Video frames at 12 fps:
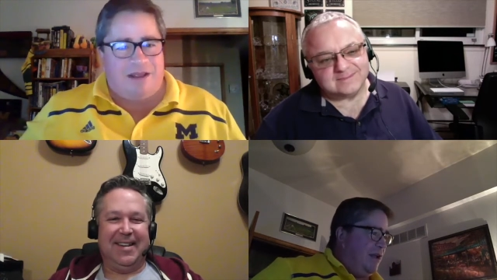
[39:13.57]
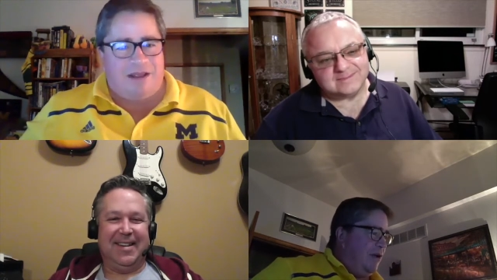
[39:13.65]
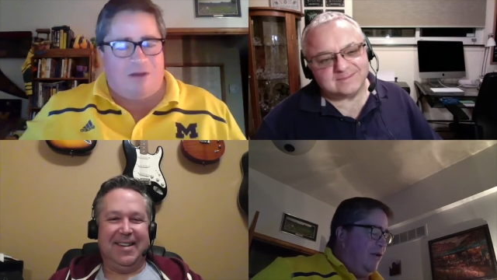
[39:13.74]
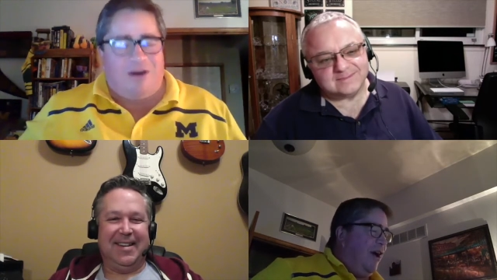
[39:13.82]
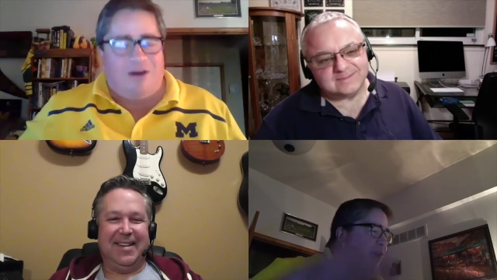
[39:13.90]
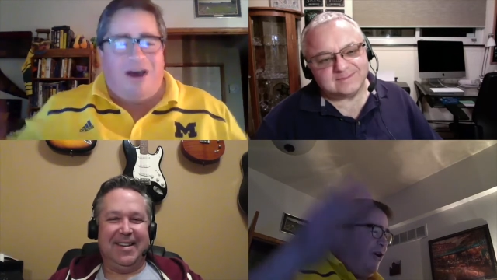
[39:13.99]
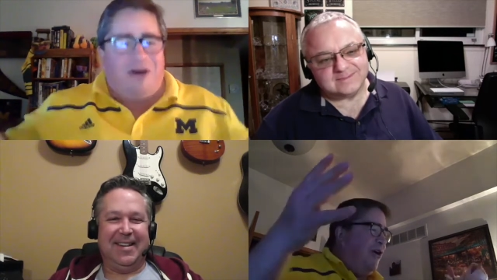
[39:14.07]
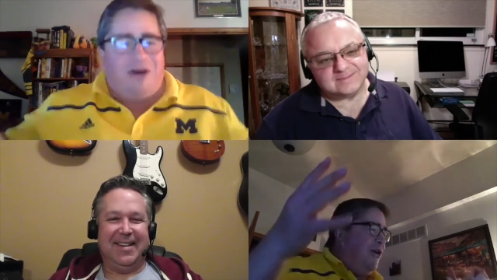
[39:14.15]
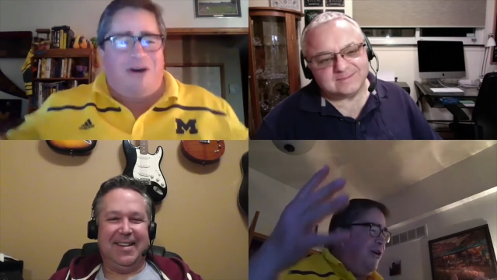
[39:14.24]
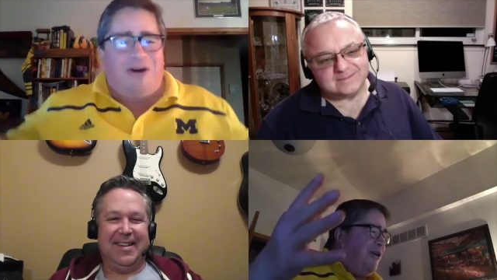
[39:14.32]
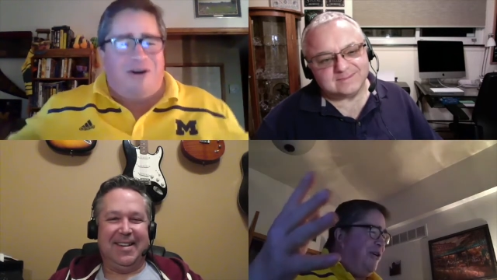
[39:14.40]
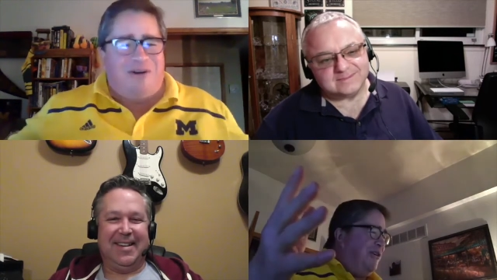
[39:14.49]

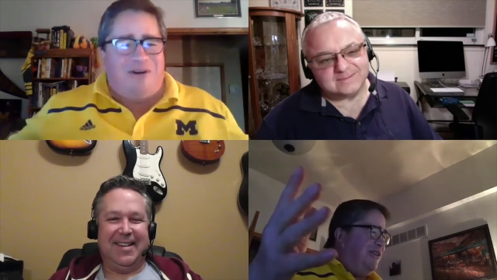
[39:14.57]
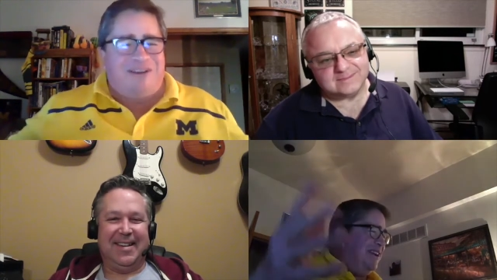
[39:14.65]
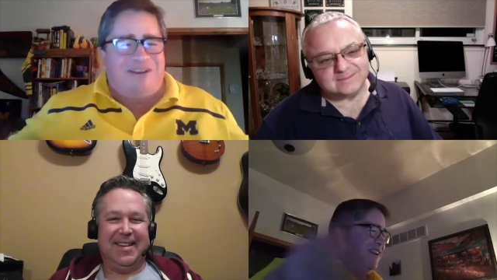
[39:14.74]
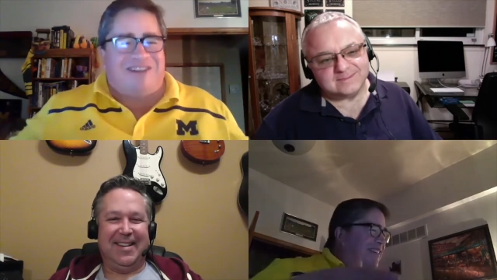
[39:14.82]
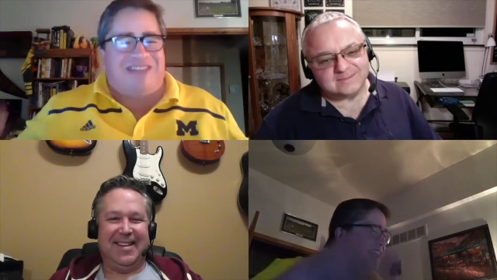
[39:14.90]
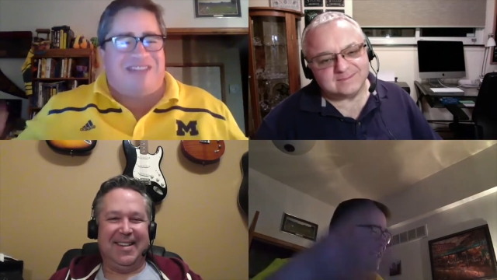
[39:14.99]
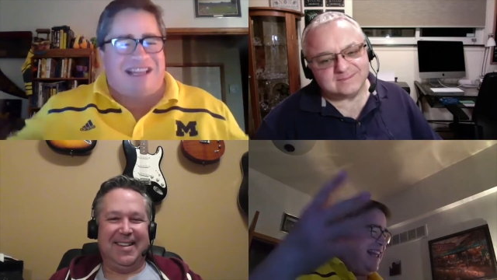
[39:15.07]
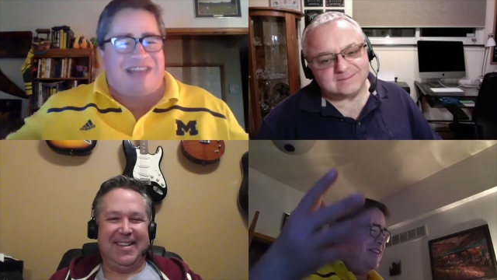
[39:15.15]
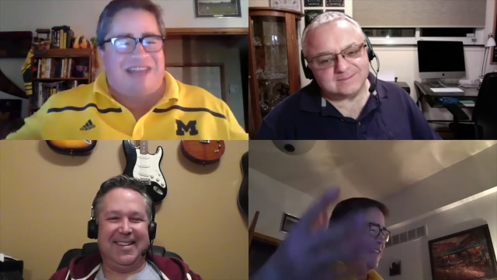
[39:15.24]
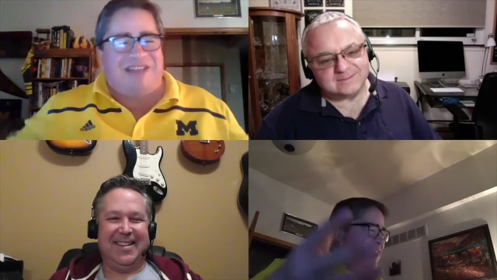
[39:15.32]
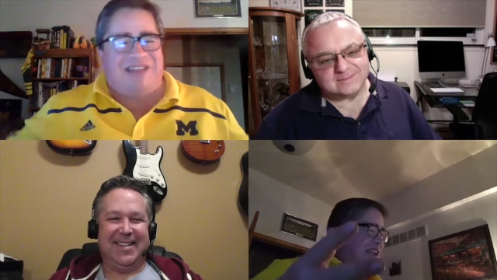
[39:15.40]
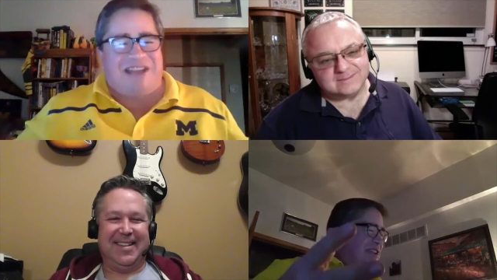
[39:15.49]
Speaker 1: Whoa, you know, like that,
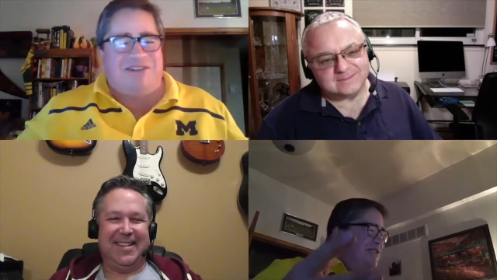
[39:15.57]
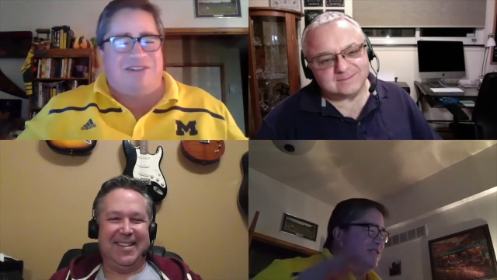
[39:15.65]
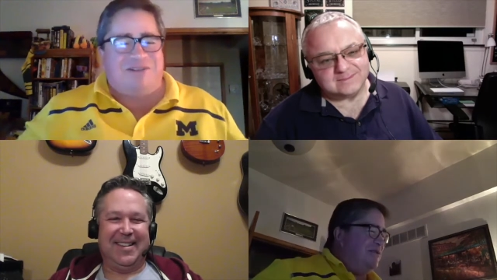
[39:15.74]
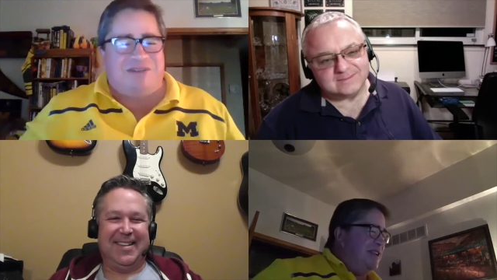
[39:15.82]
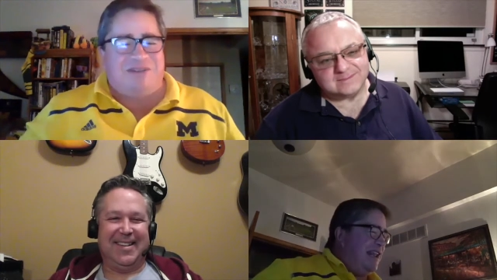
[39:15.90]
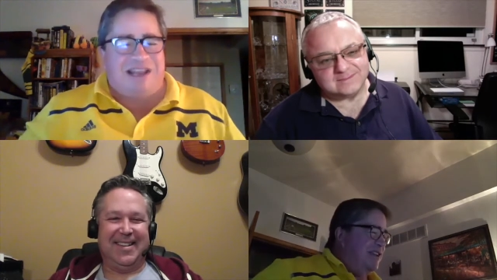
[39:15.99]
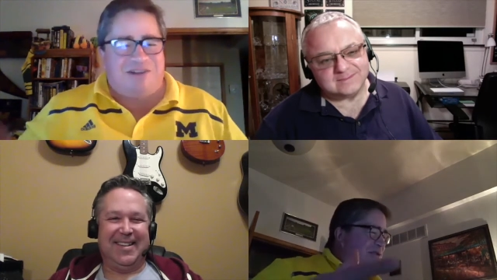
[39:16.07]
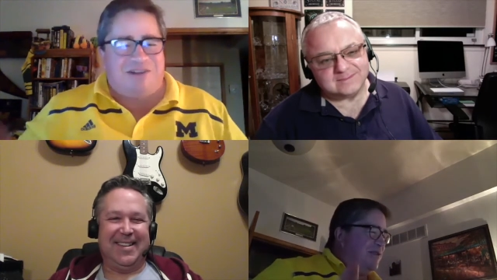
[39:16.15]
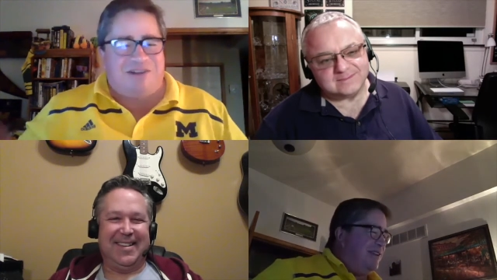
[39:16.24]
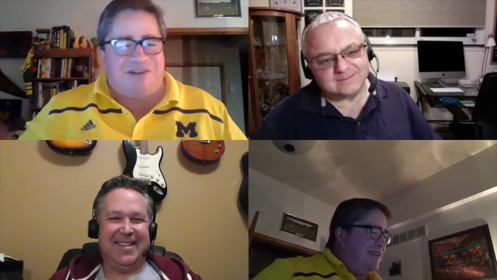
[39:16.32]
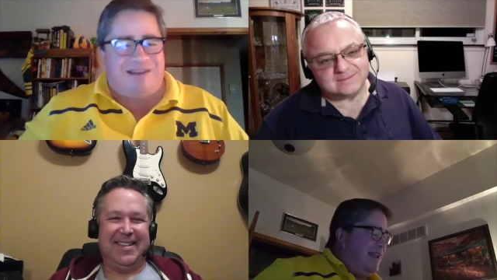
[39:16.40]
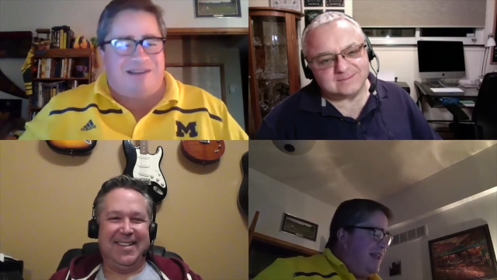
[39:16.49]
like you do when they do
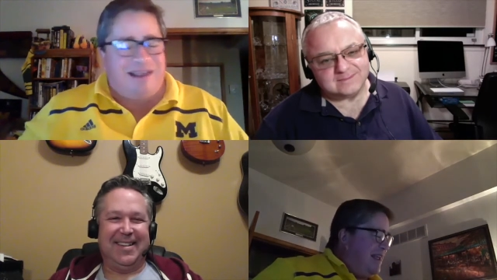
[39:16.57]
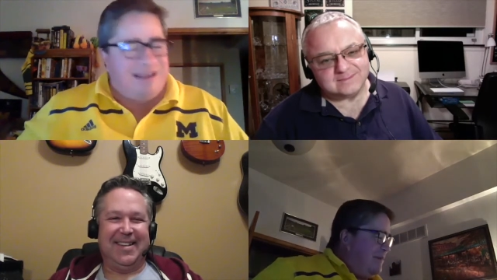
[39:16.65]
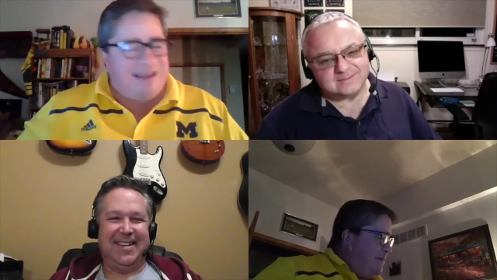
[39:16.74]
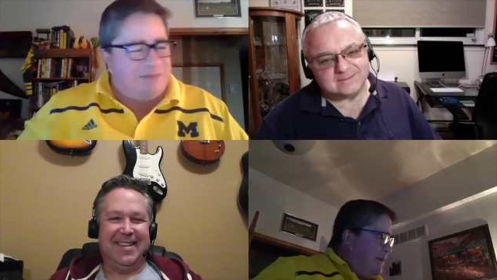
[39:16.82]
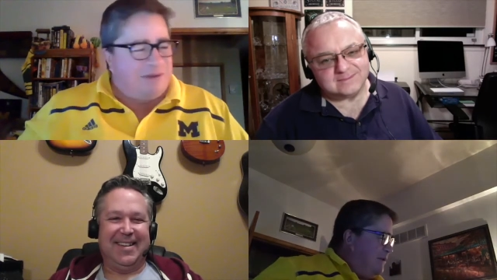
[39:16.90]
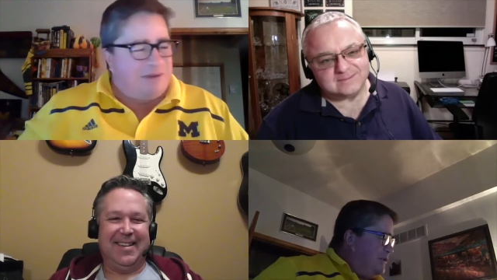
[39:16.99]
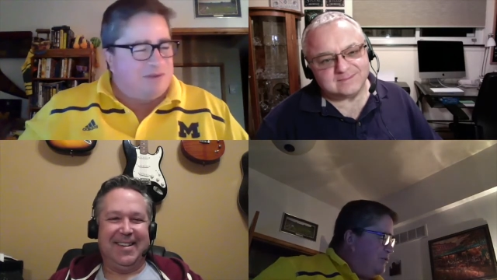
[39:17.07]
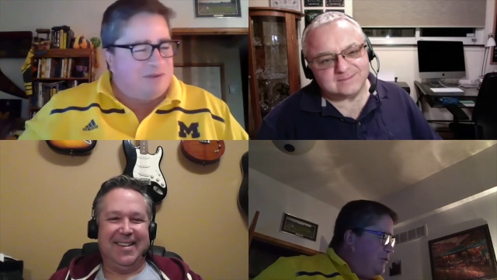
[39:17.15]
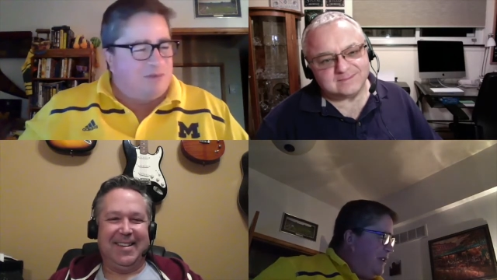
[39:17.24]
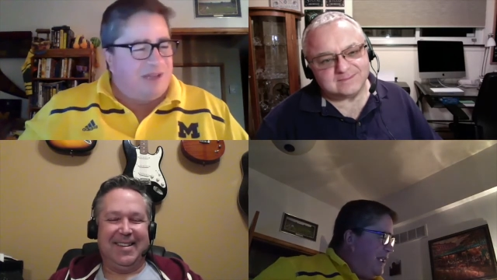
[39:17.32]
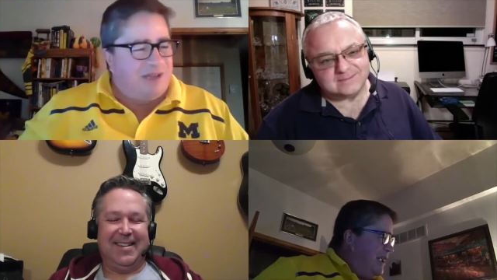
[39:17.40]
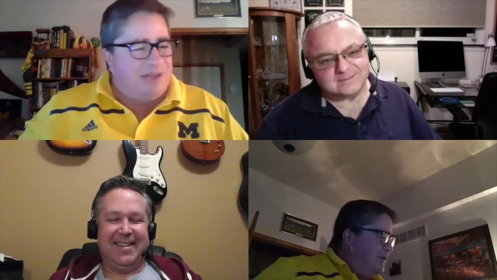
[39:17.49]
a but it was
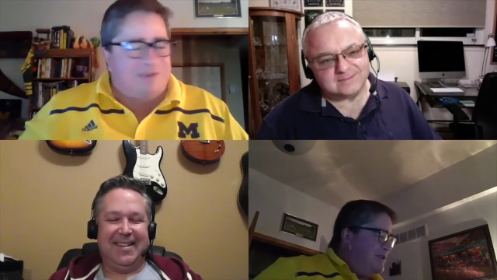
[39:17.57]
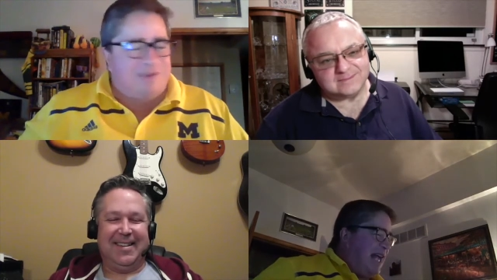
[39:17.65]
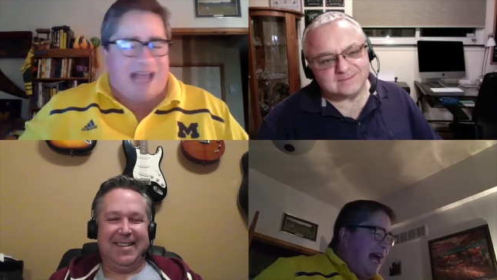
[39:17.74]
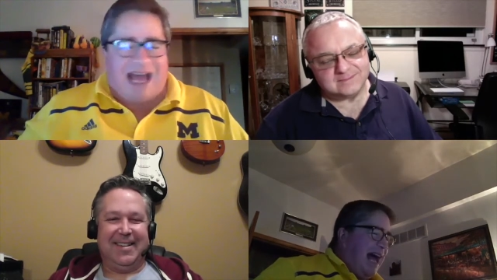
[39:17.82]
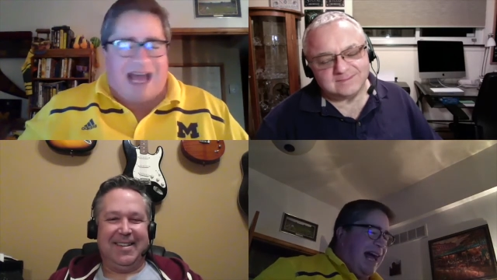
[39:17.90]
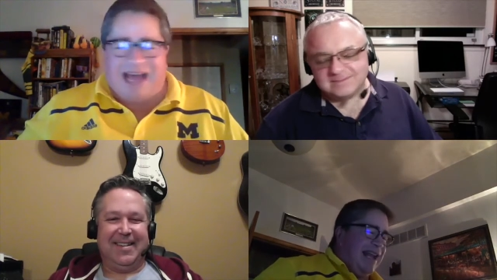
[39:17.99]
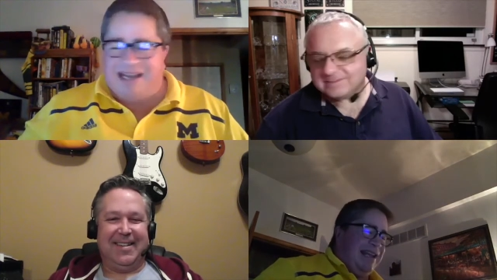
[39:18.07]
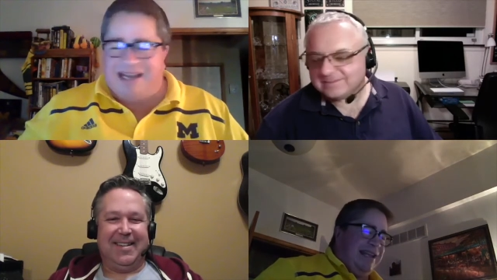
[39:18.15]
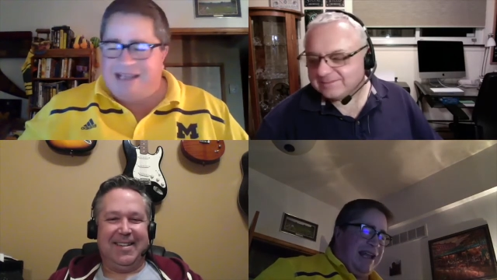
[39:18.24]
really it was odd.